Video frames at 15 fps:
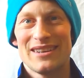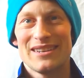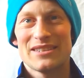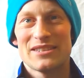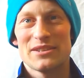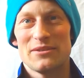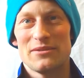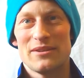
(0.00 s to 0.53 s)

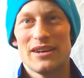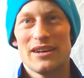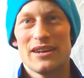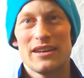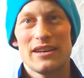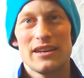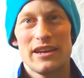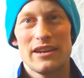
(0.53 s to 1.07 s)
So
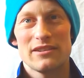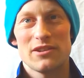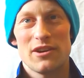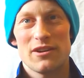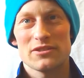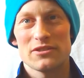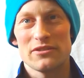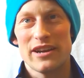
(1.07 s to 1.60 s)

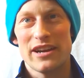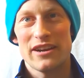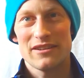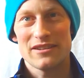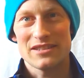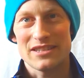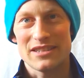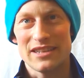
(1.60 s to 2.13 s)
Dr.
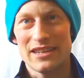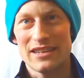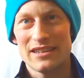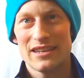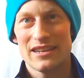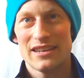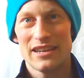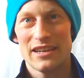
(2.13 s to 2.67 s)
Ehrenstein,
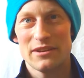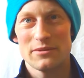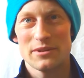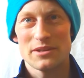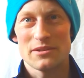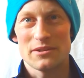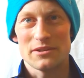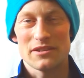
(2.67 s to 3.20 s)
he
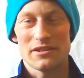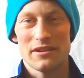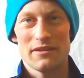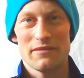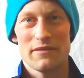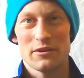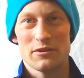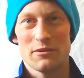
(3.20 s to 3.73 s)
researched the
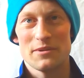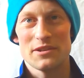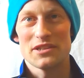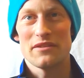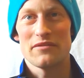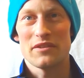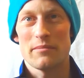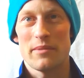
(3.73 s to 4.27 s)
Federal
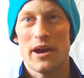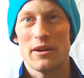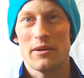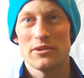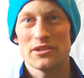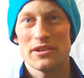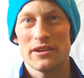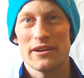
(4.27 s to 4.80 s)
Pacific
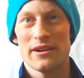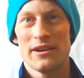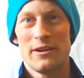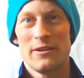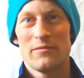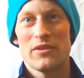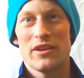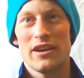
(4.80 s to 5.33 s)
panels there,
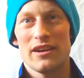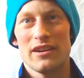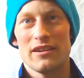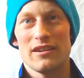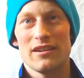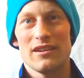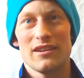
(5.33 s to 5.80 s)
and